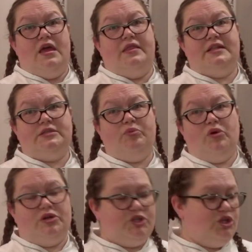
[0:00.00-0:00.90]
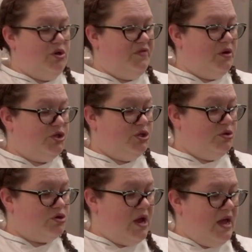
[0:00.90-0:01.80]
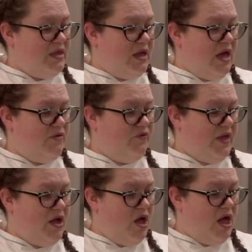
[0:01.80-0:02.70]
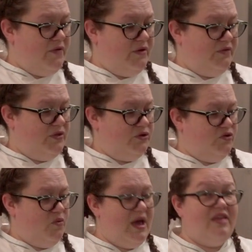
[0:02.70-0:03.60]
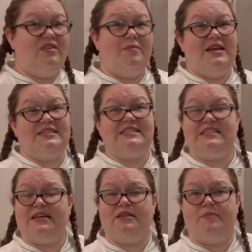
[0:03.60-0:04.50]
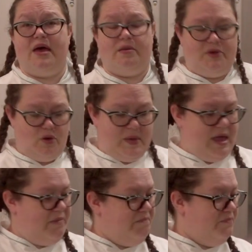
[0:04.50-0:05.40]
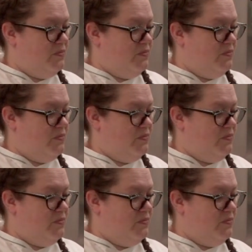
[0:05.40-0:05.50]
And that's important too. If they're too dry, they kind of flake off. And if they're too wet, they might stick in the bottom of your pan.